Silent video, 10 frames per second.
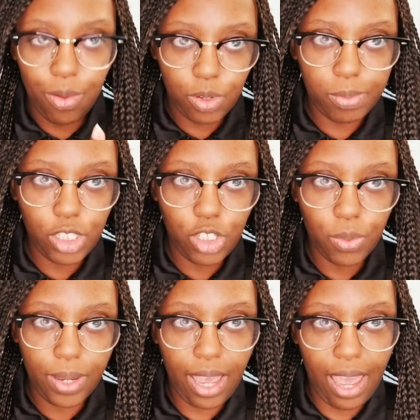will be
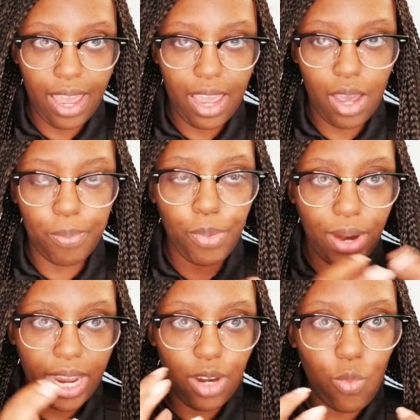doing a
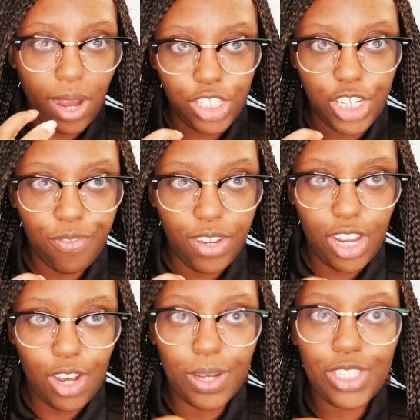braid washing
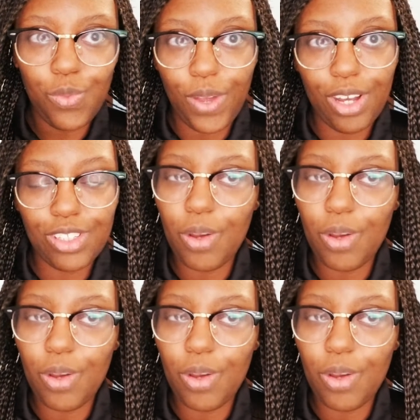video as well,